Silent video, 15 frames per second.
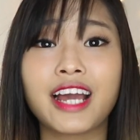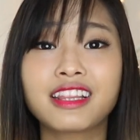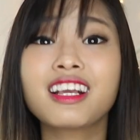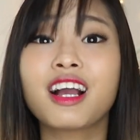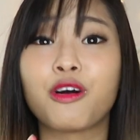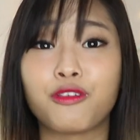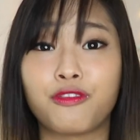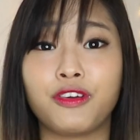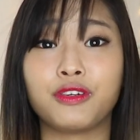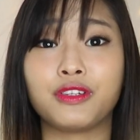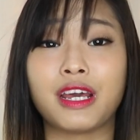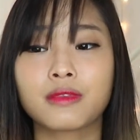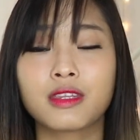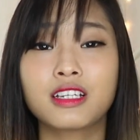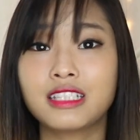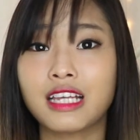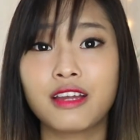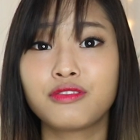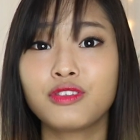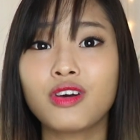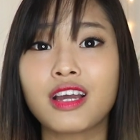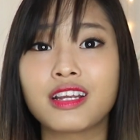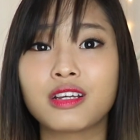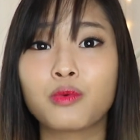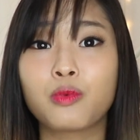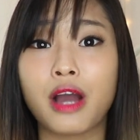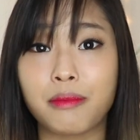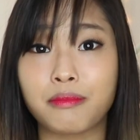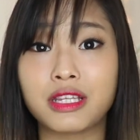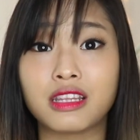I think I'll fail that because I have no idea
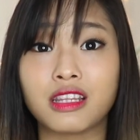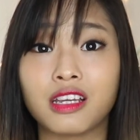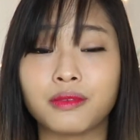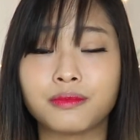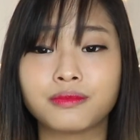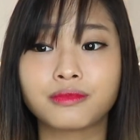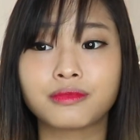what I'm eating.